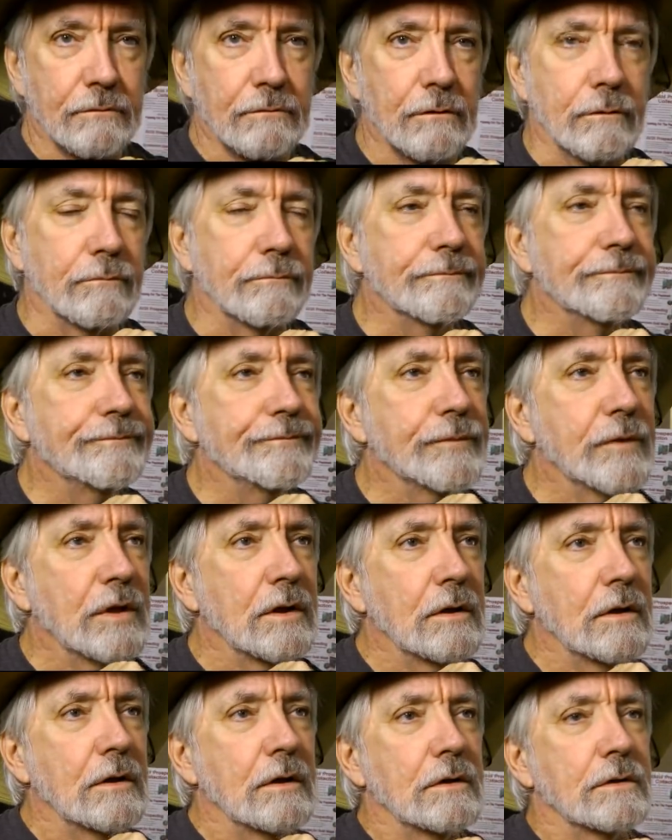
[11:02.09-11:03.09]
through.
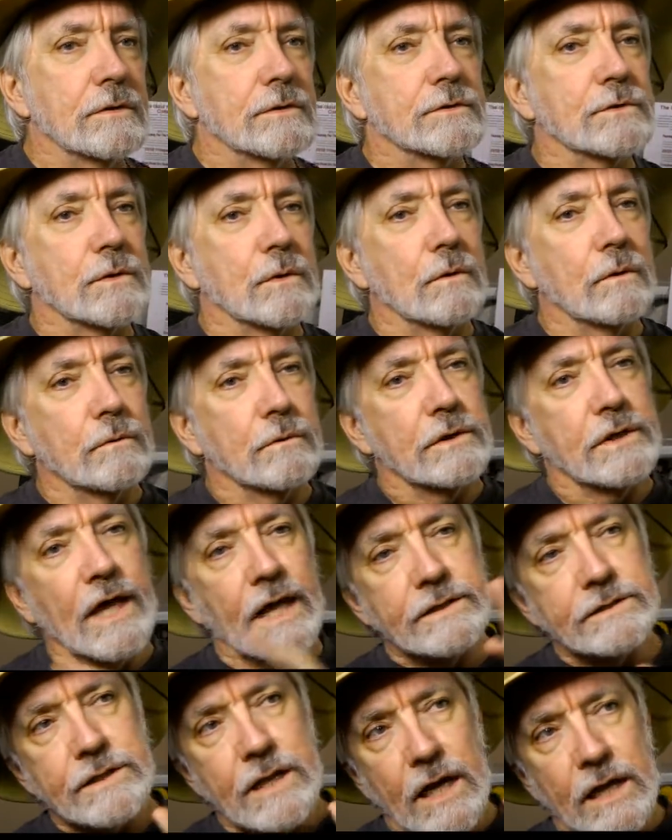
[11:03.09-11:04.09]
So
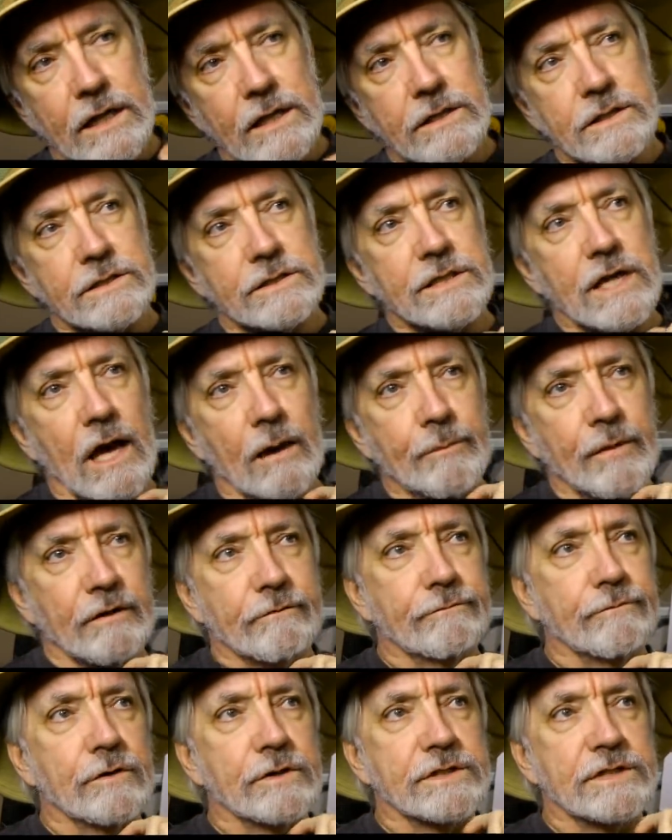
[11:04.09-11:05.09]
that's kind of the
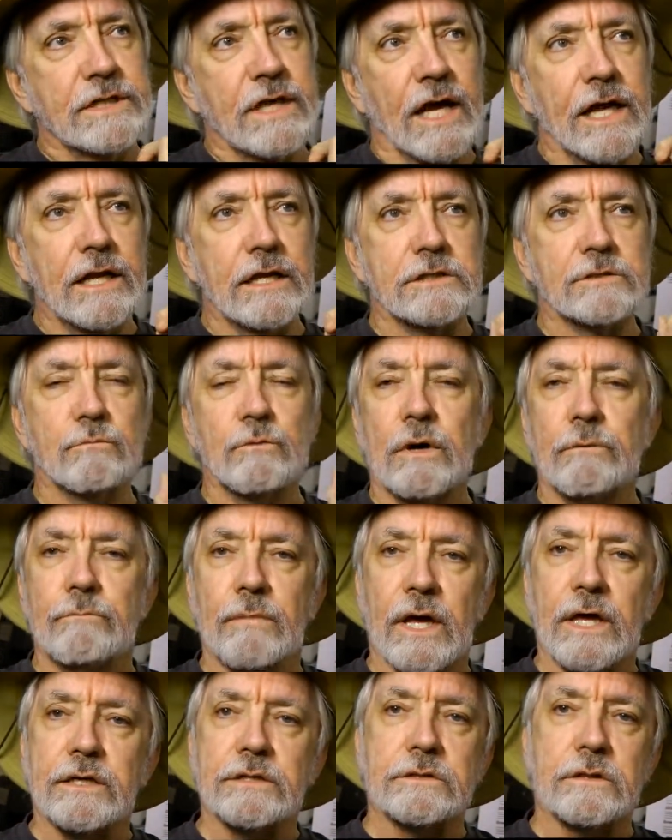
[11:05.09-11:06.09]
topic for tonight, is what
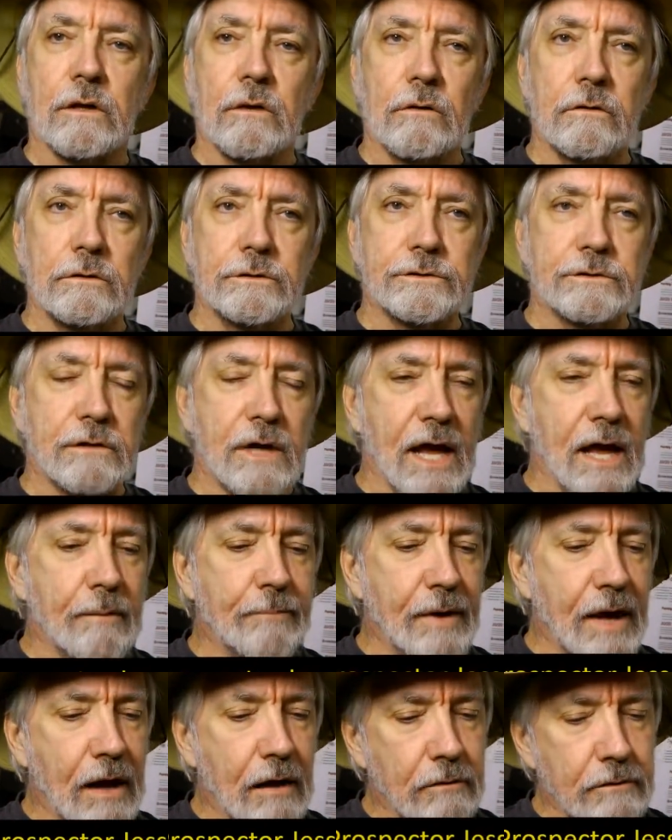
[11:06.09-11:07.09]
makes gold
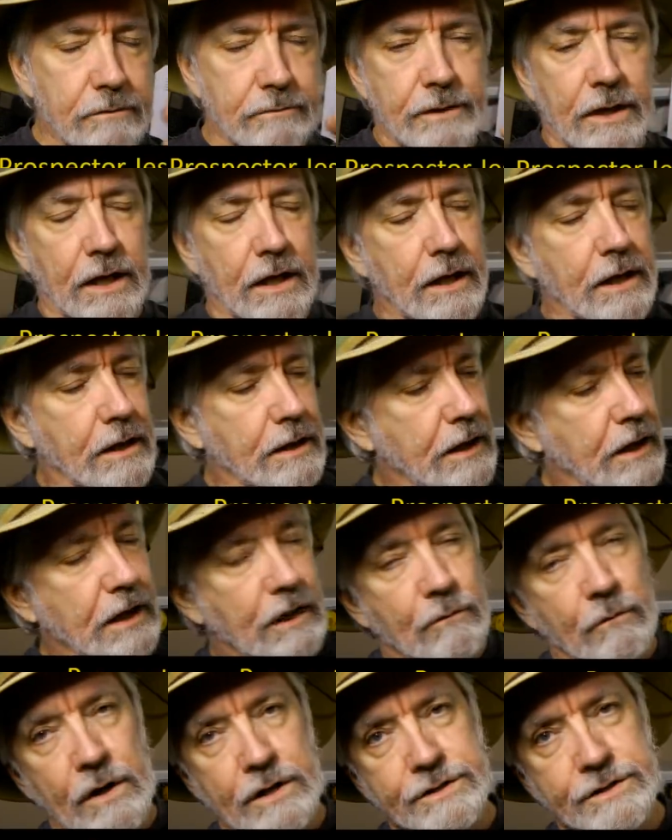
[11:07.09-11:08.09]
trap out. And any
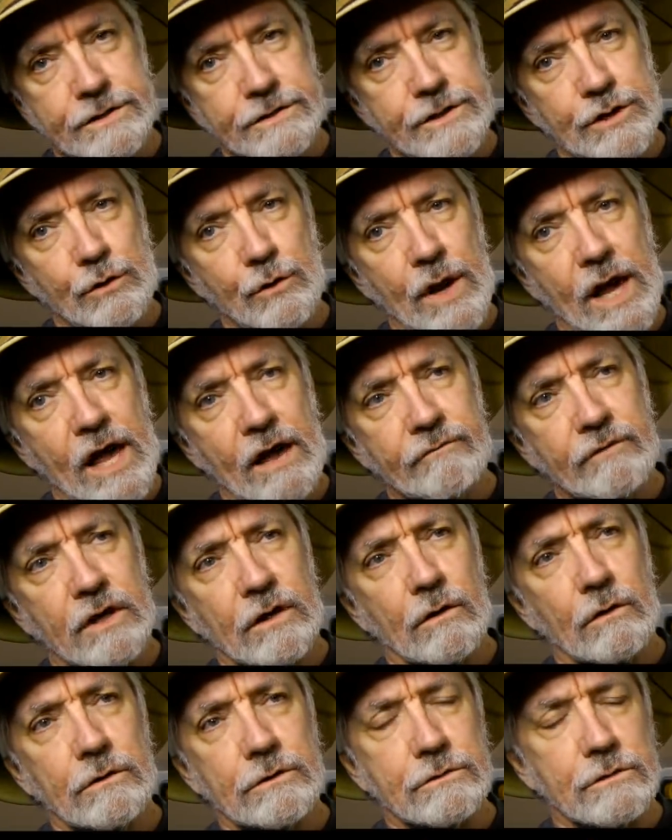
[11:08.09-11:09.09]
questions you have on
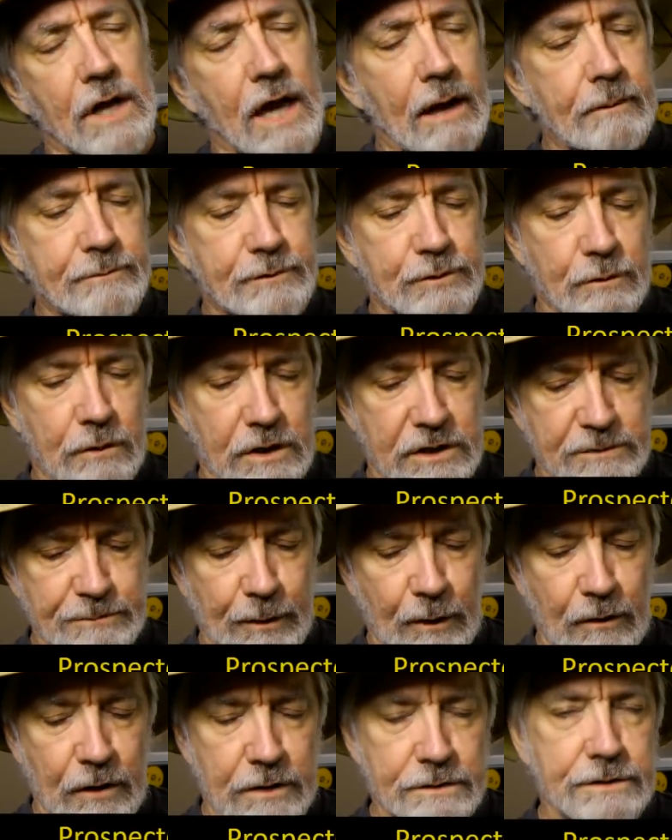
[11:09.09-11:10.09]
gold traps or
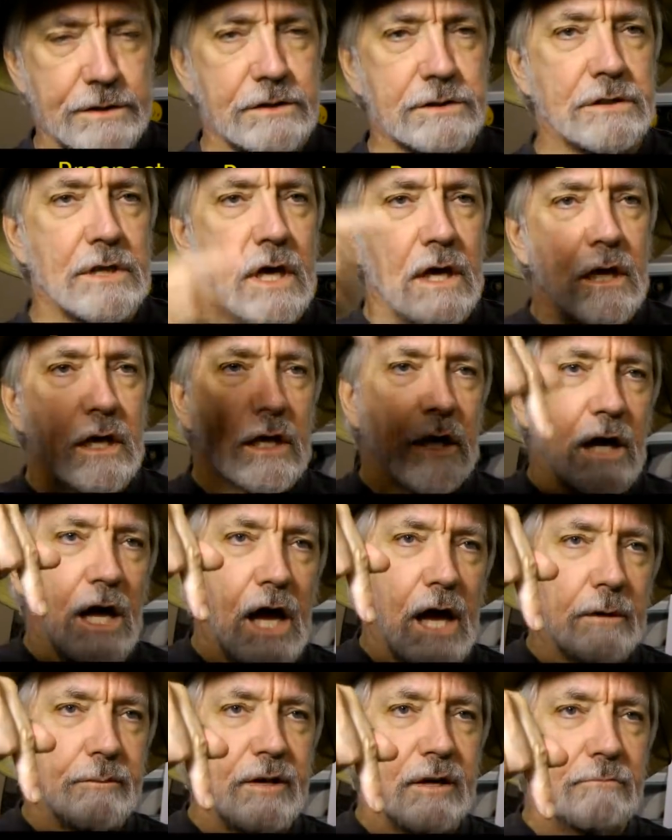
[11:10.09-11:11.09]
experiences,
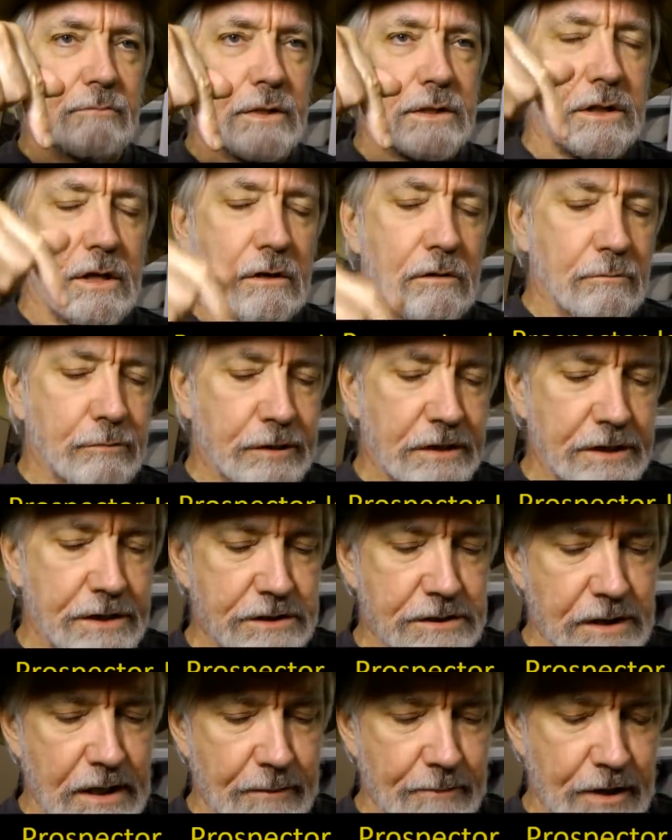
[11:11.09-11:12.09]
comment below.
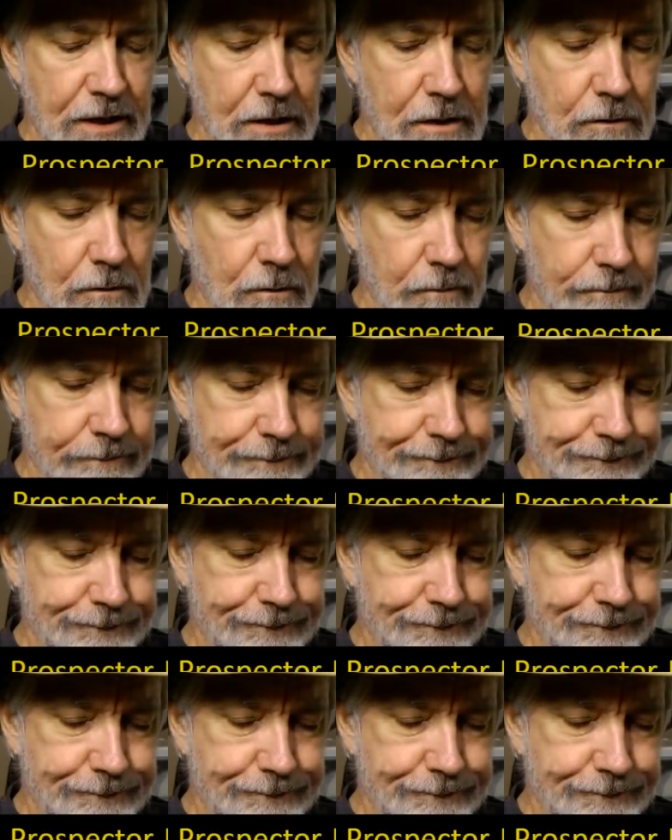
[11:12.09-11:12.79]
Please let me know.